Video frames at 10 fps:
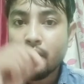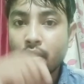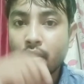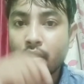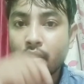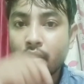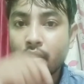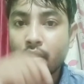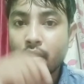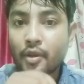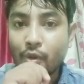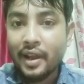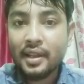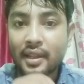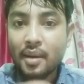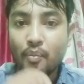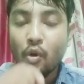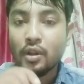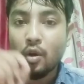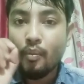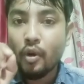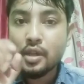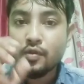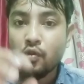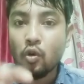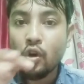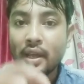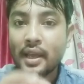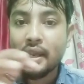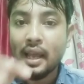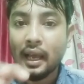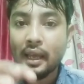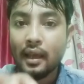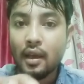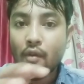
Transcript: So I hope till then everyone stay safe and stay healthy.